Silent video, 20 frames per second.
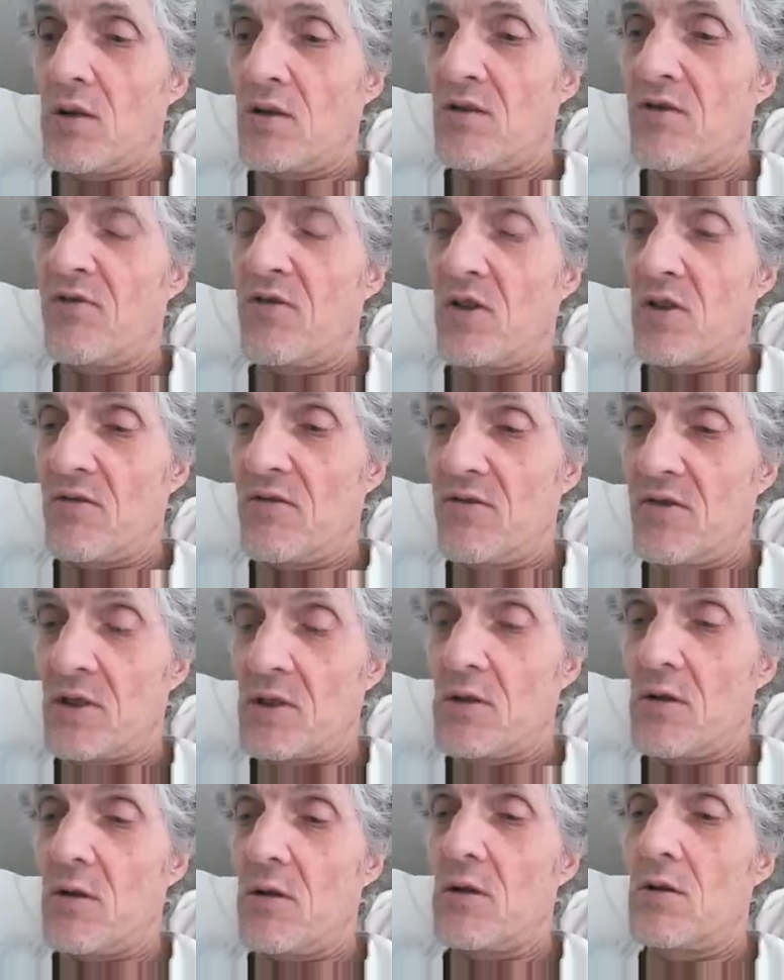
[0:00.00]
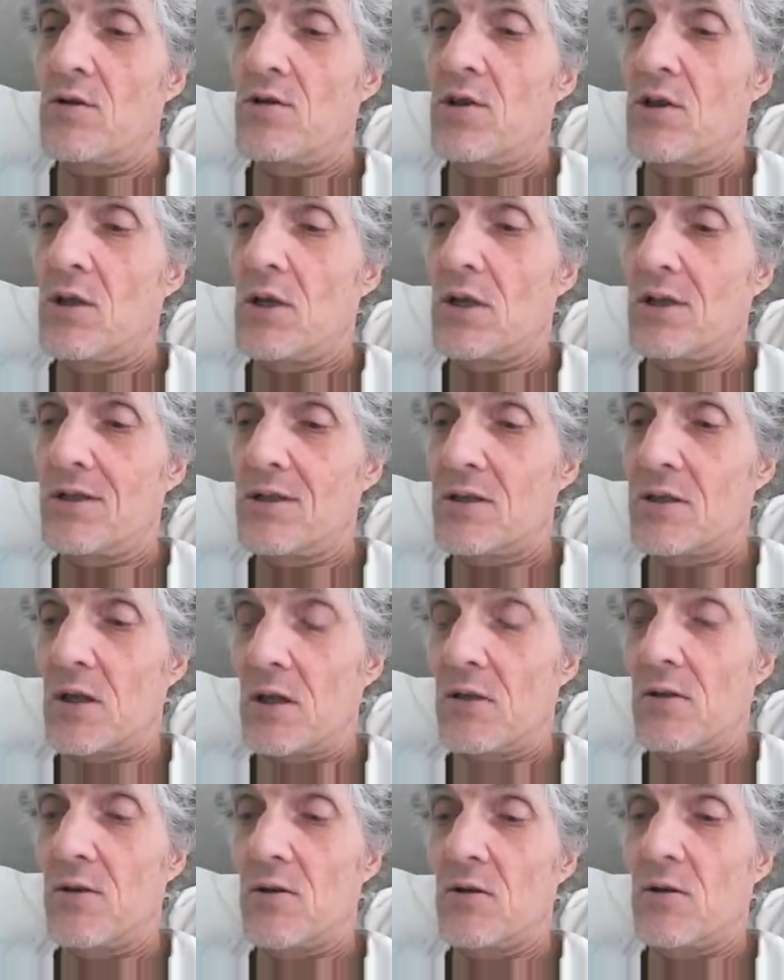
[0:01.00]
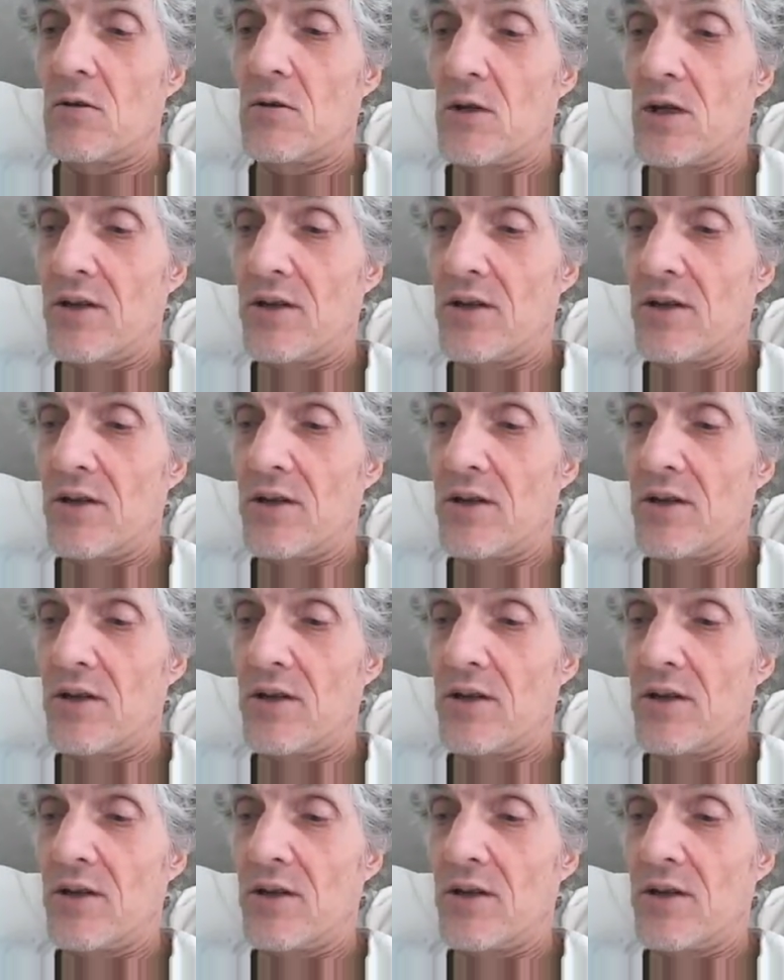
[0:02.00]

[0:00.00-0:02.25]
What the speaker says: for the physiology at the cellular